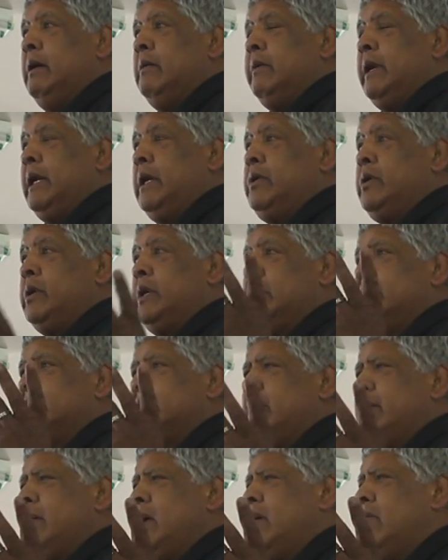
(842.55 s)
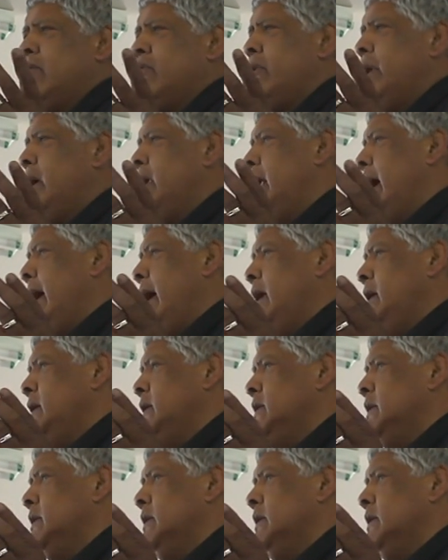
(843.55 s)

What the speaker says: But it took us, I think, 3 days?